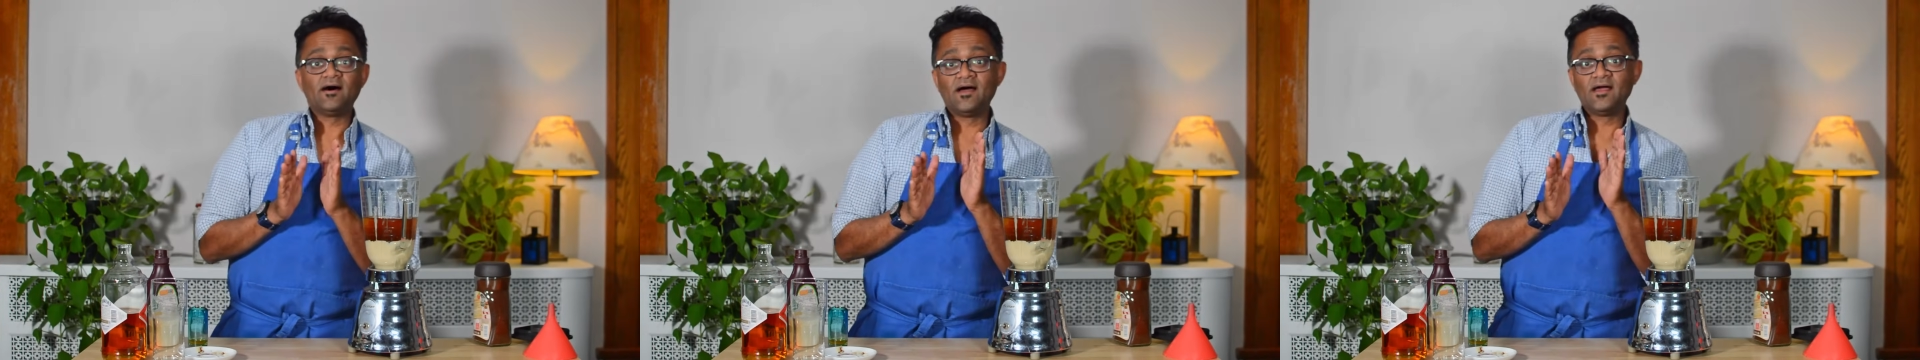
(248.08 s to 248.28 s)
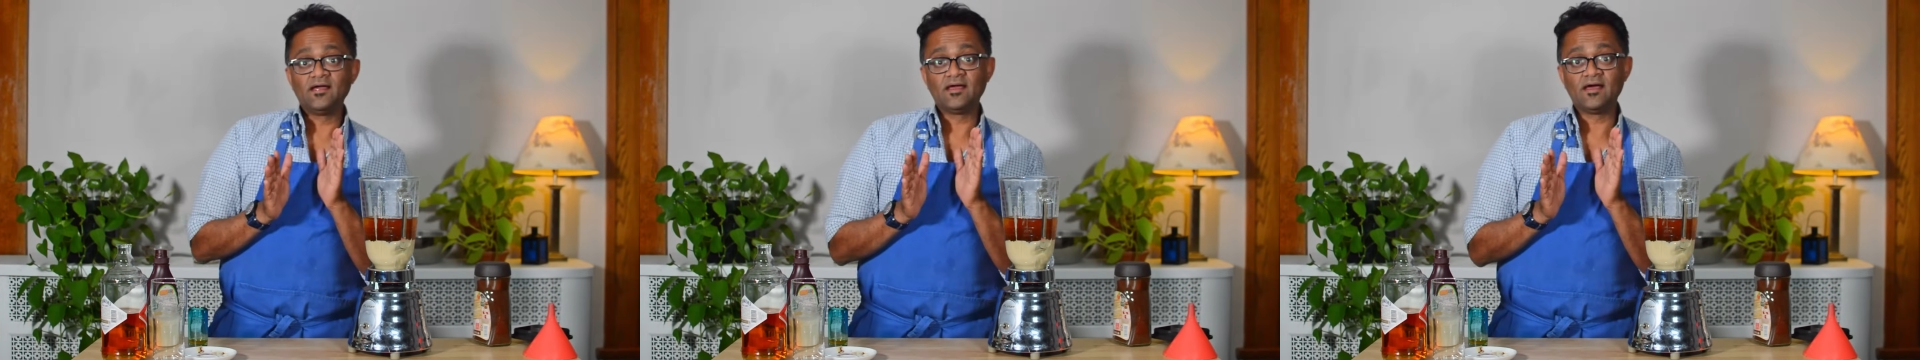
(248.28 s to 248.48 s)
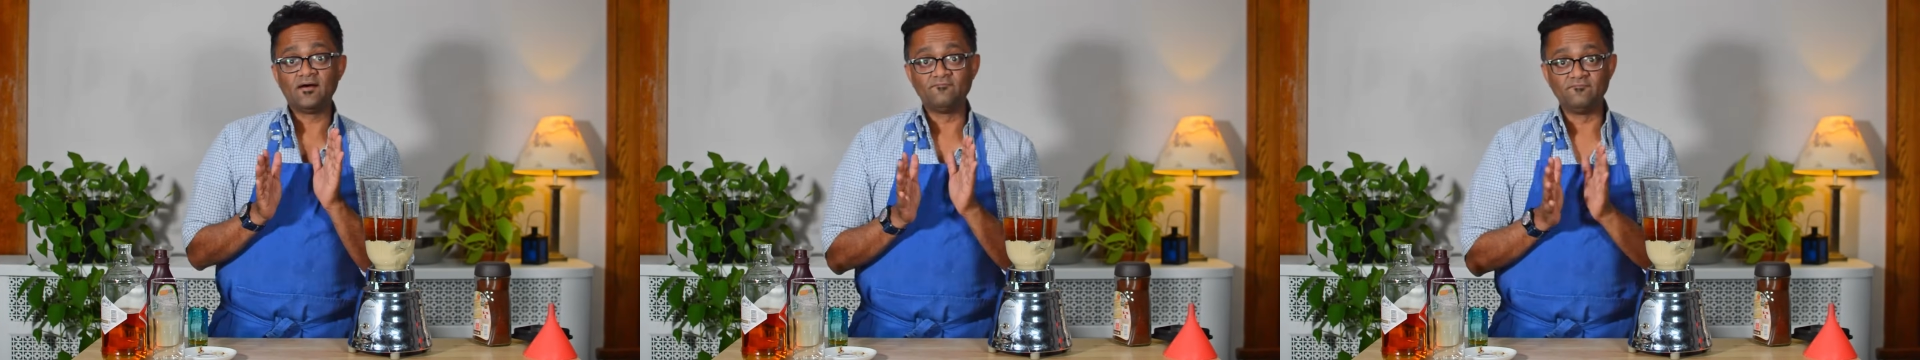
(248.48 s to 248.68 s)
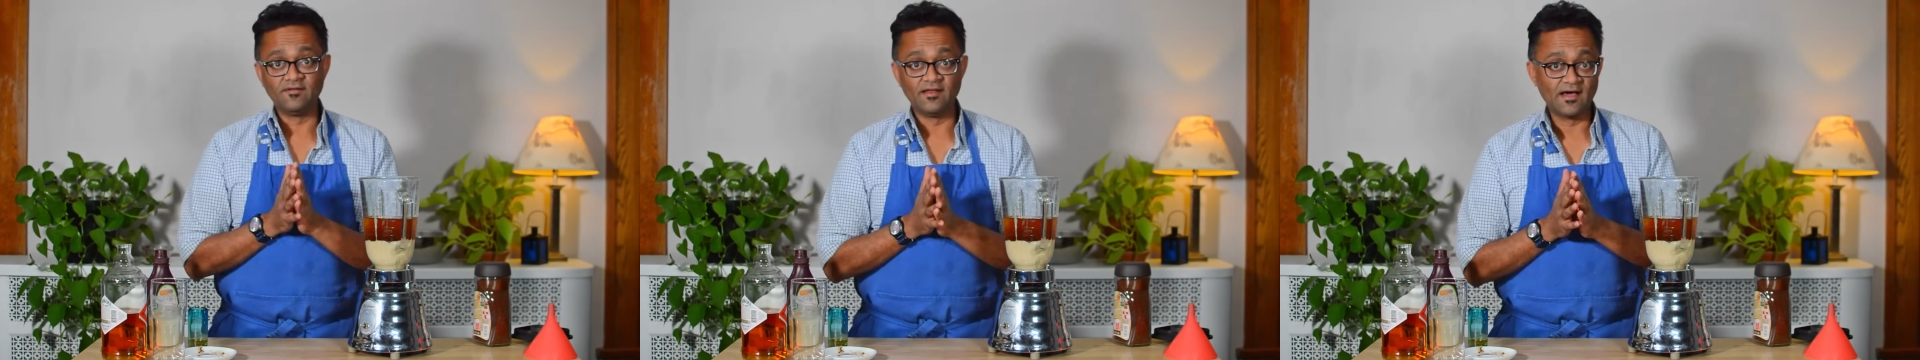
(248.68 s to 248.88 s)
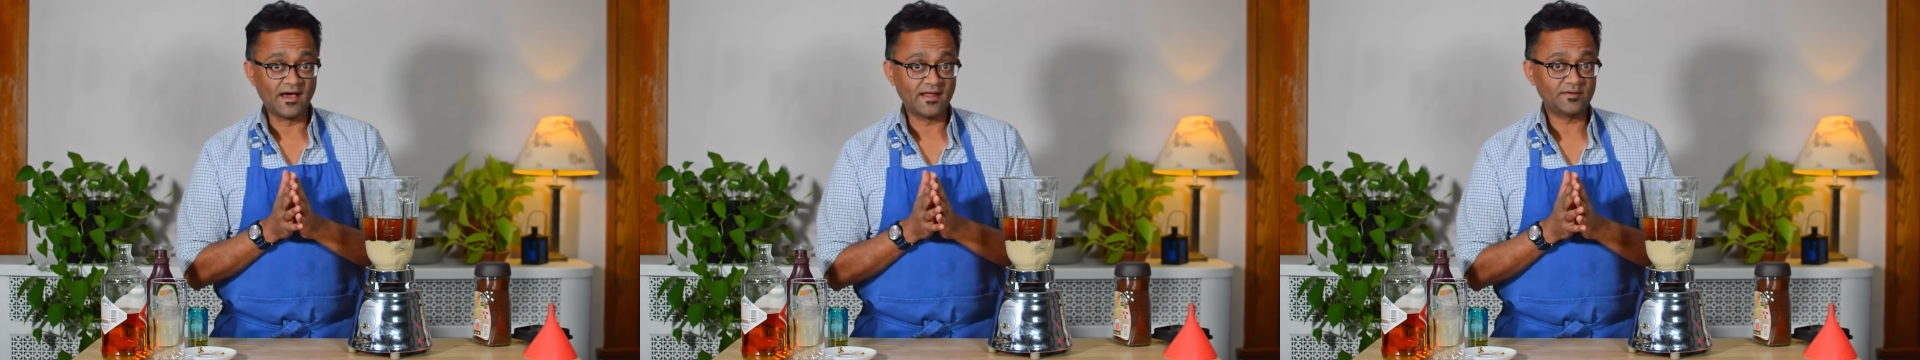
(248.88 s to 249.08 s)
I have
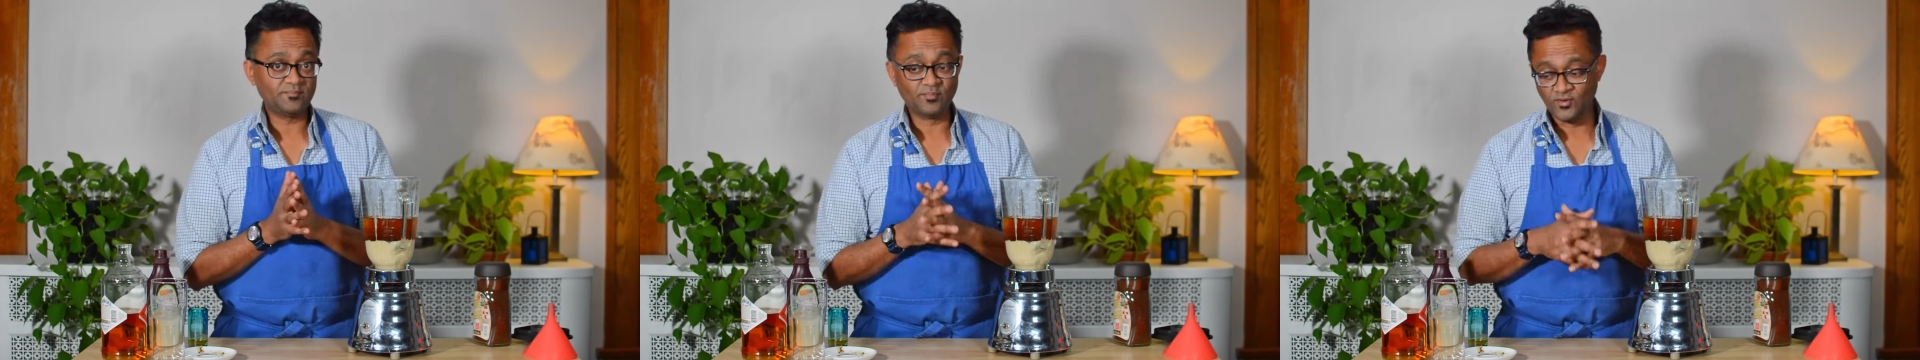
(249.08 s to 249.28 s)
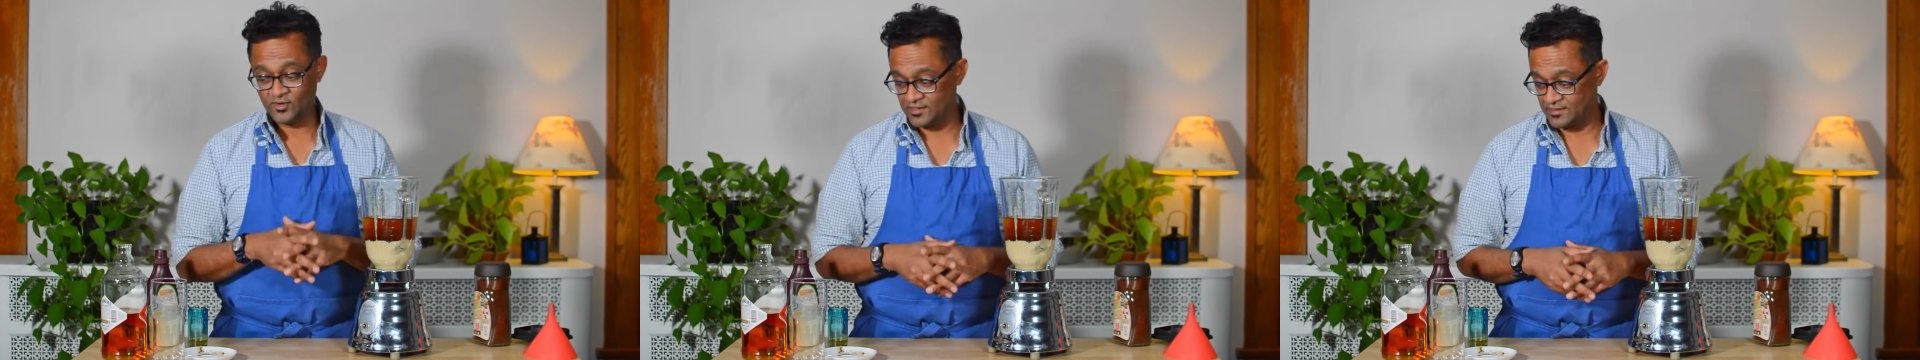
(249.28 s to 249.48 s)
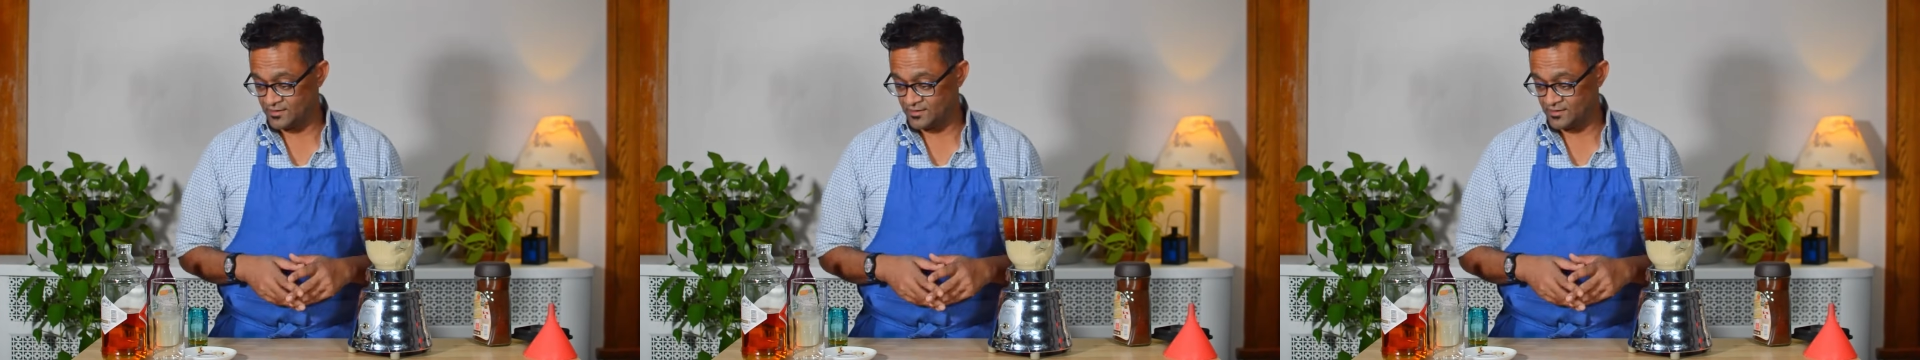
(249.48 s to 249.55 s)
not put